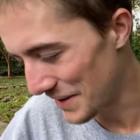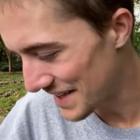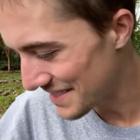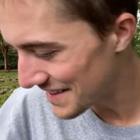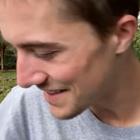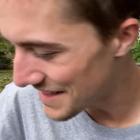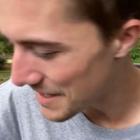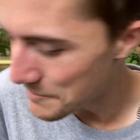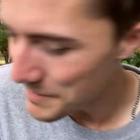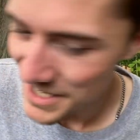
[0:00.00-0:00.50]
I
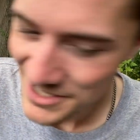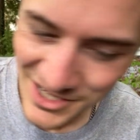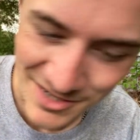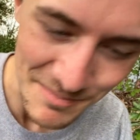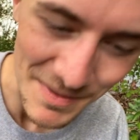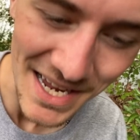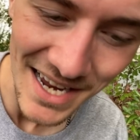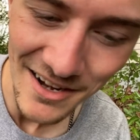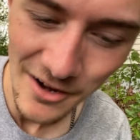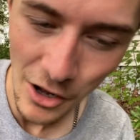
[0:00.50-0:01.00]
think that might
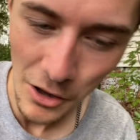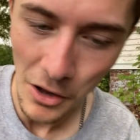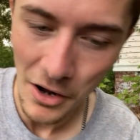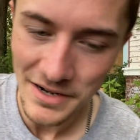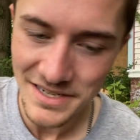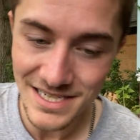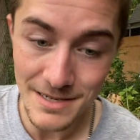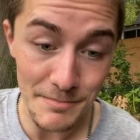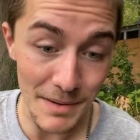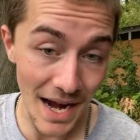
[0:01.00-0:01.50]
just be it in all
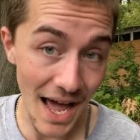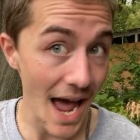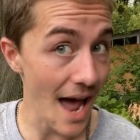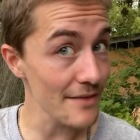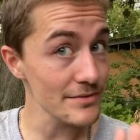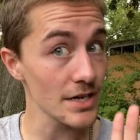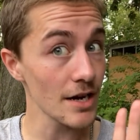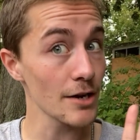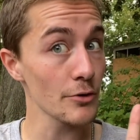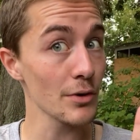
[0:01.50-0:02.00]
honesty, but I
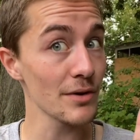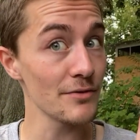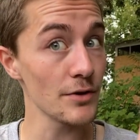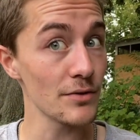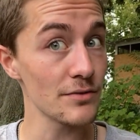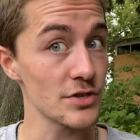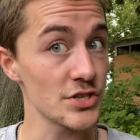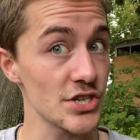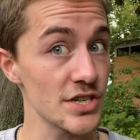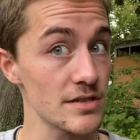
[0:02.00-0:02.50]
haven't done a
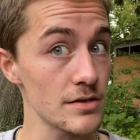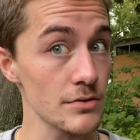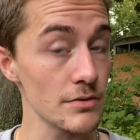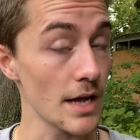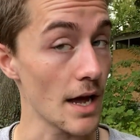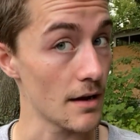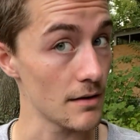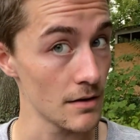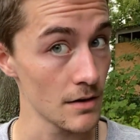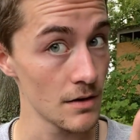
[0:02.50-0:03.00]
review of the G2
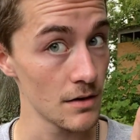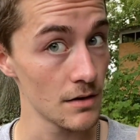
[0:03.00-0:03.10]
yet.